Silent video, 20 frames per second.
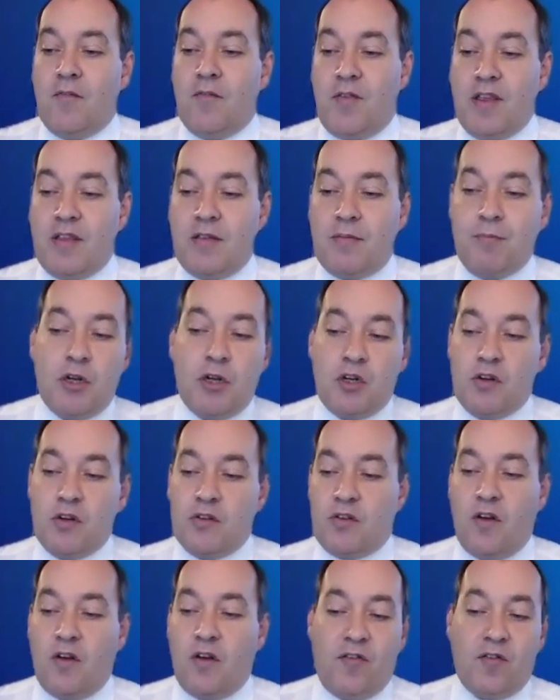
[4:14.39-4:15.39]
These
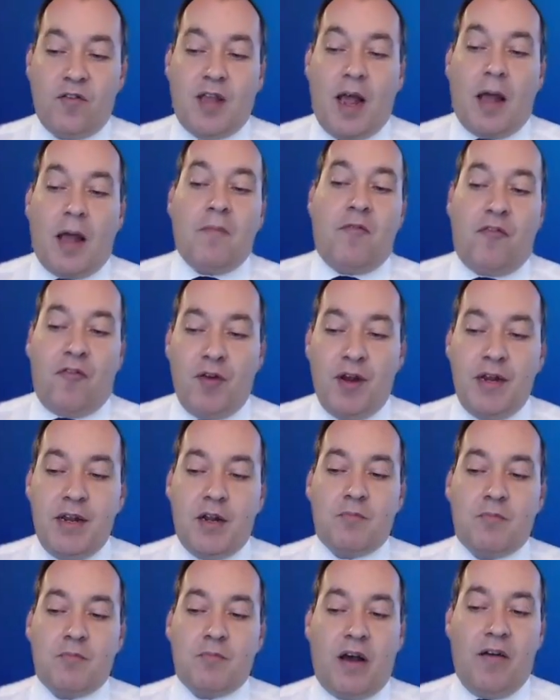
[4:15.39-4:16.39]
measures of time
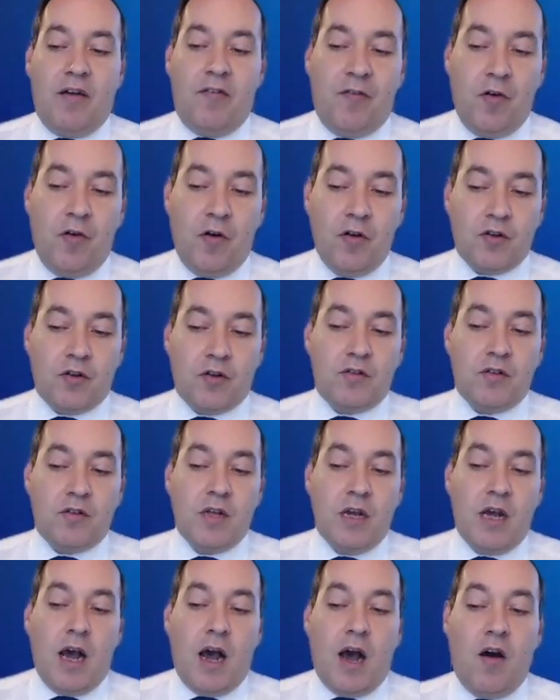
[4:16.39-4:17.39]
freedoms or
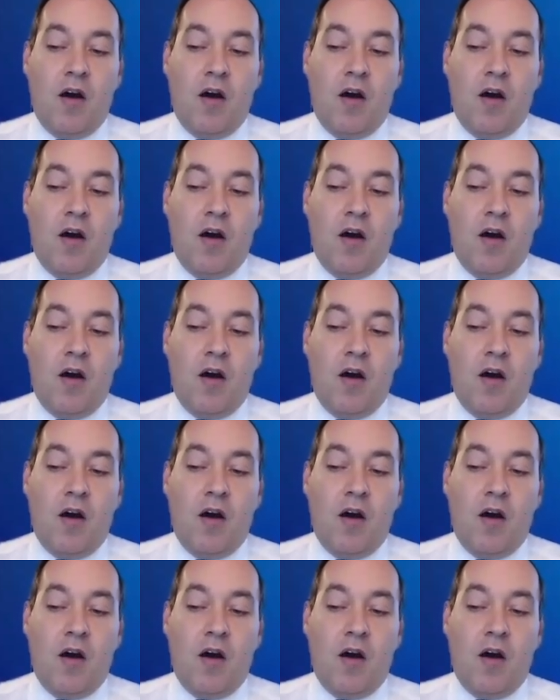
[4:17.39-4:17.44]
affordance